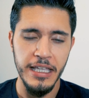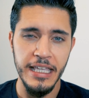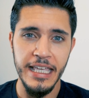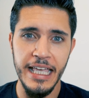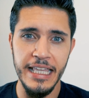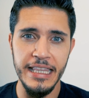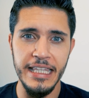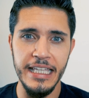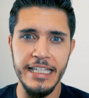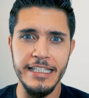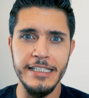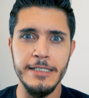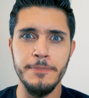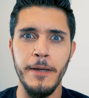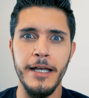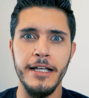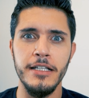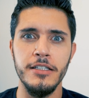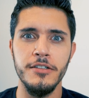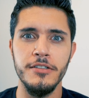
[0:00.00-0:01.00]
Can the
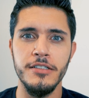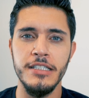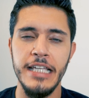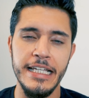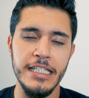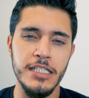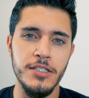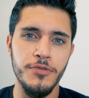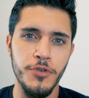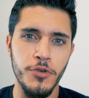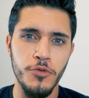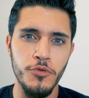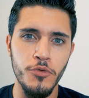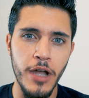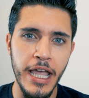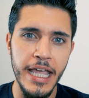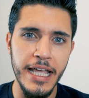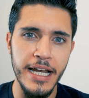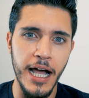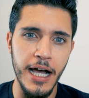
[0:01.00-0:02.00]
inspector test for
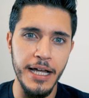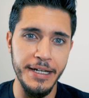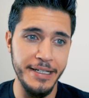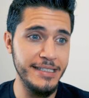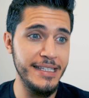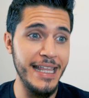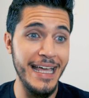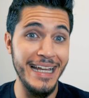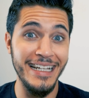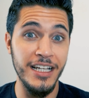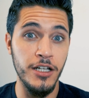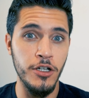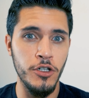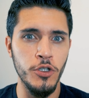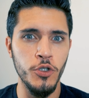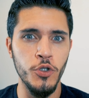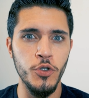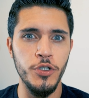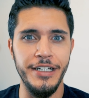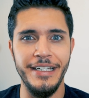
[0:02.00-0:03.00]
radon? Is that
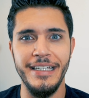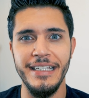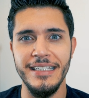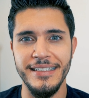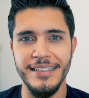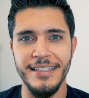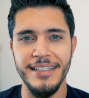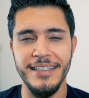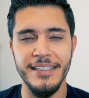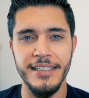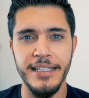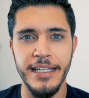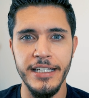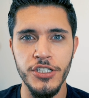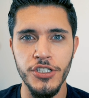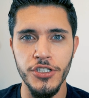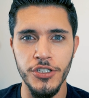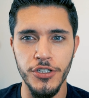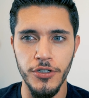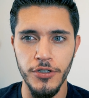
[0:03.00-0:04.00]
included? Is it
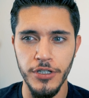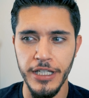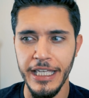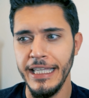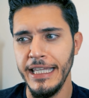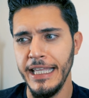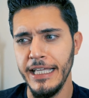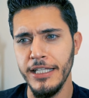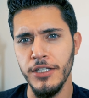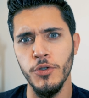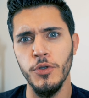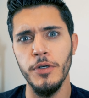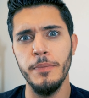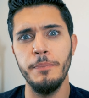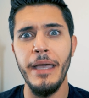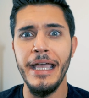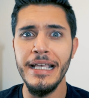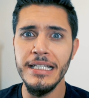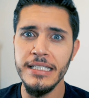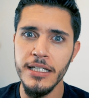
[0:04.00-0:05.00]
additional? Can they do a
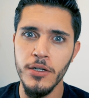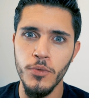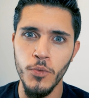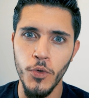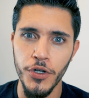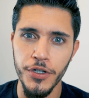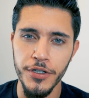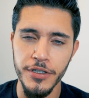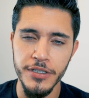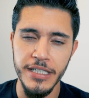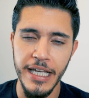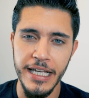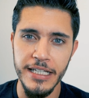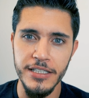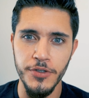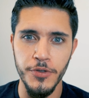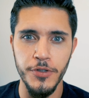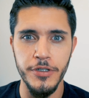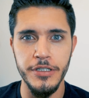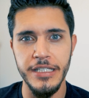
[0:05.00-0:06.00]
basic water
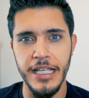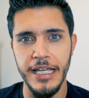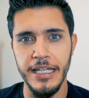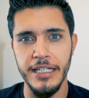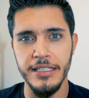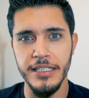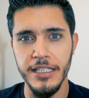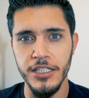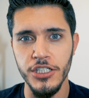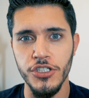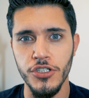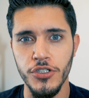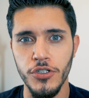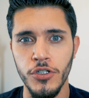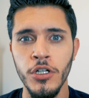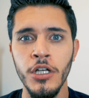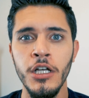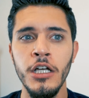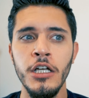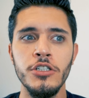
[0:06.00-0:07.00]
test, or is that
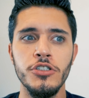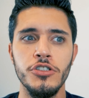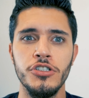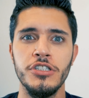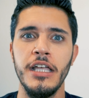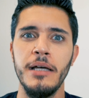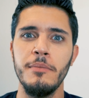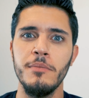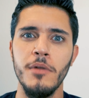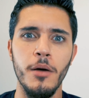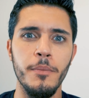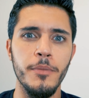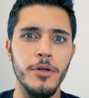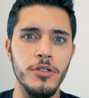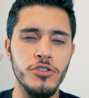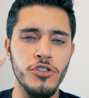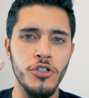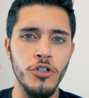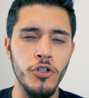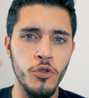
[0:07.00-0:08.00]
additional? So step number
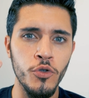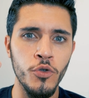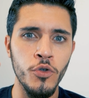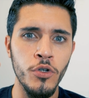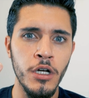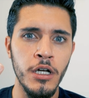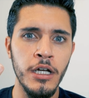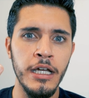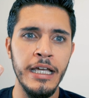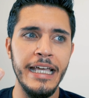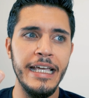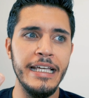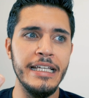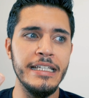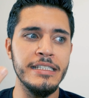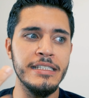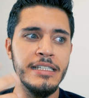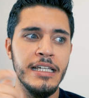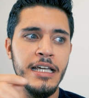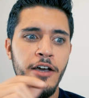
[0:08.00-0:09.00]
2
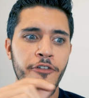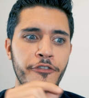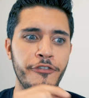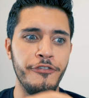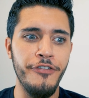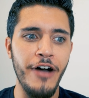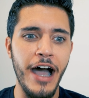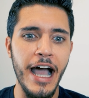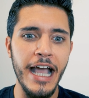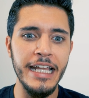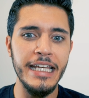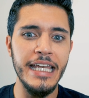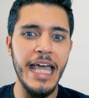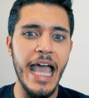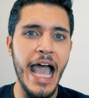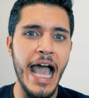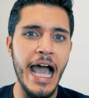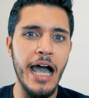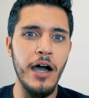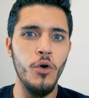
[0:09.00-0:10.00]
is find
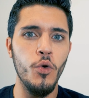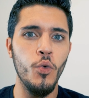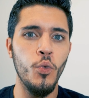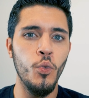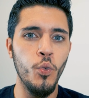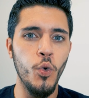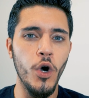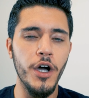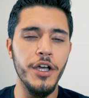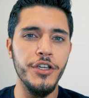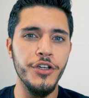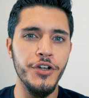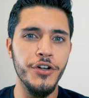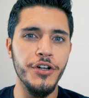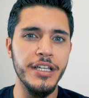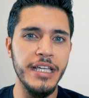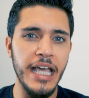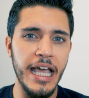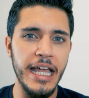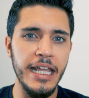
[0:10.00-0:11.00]
out what you're
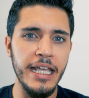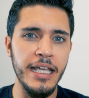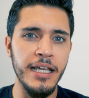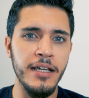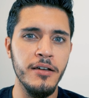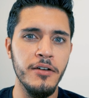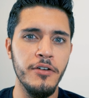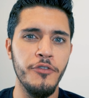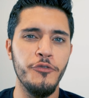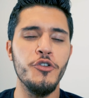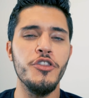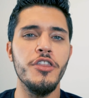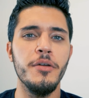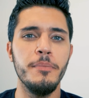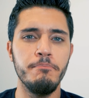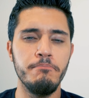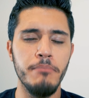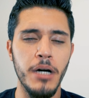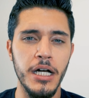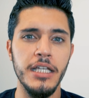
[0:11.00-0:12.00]
getting for the
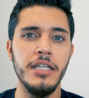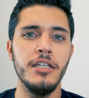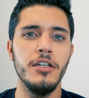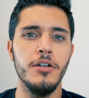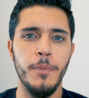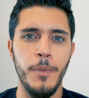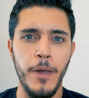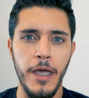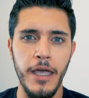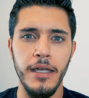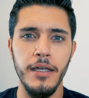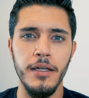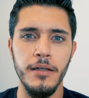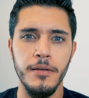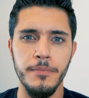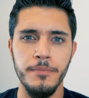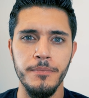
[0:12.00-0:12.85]
money you're paying.